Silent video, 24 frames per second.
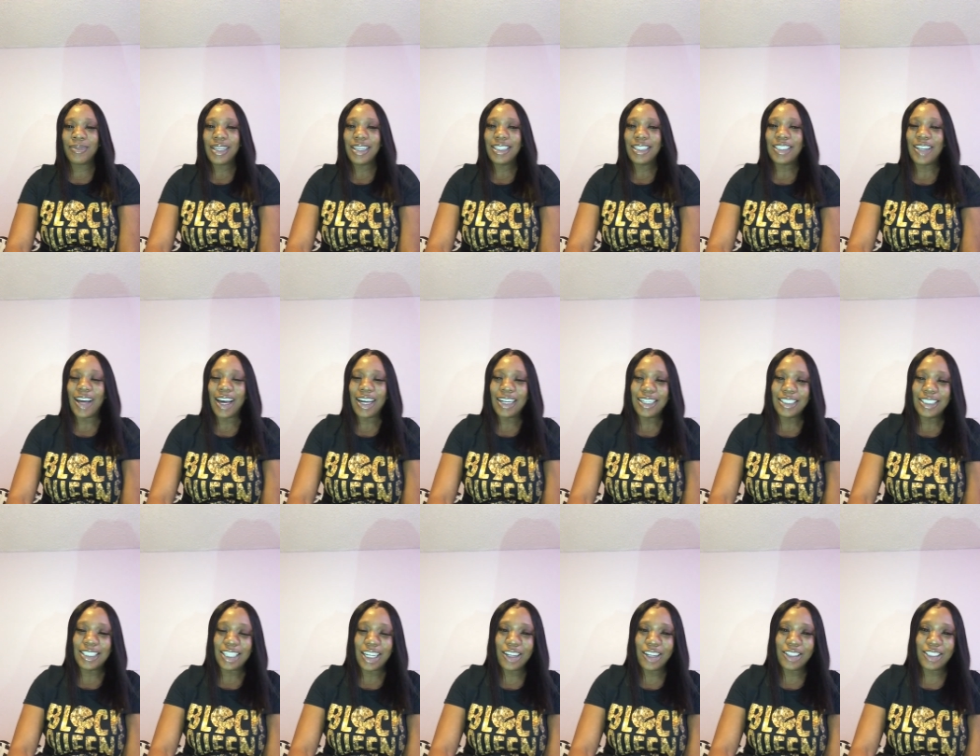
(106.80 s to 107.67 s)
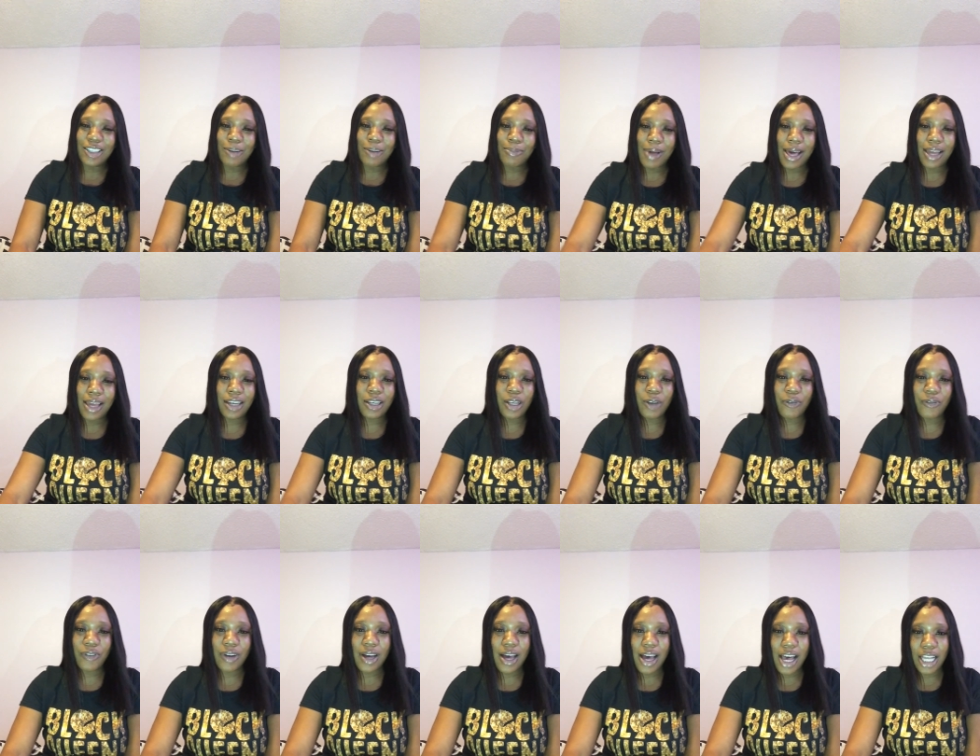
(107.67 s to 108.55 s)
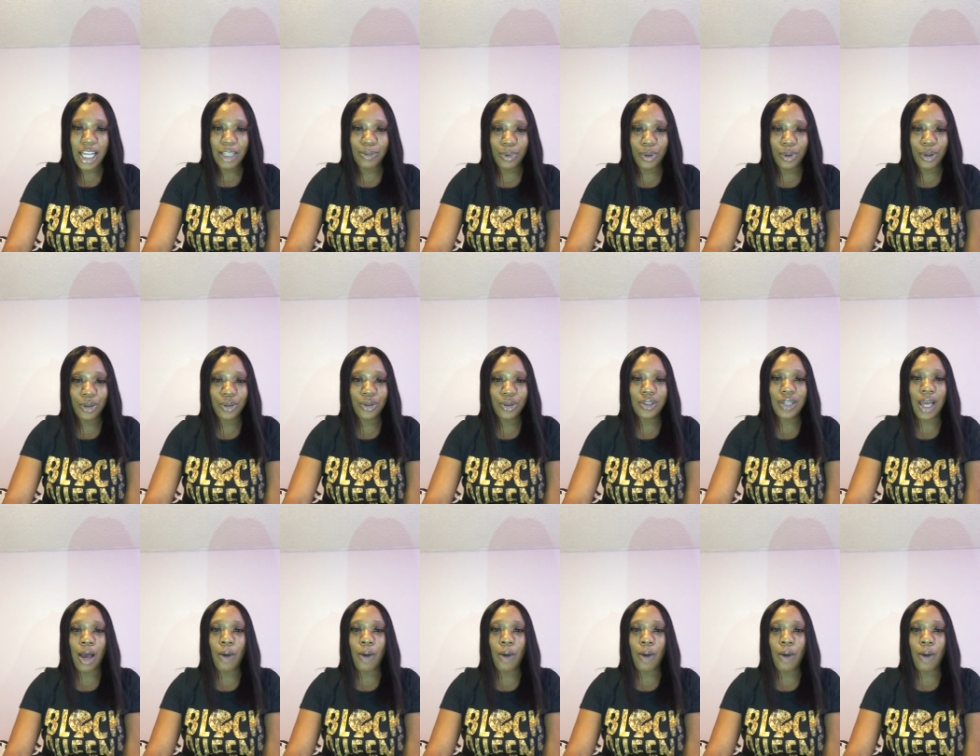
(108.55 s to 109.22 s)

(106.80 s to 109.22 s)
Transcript: So I continued to apply to different hospitals.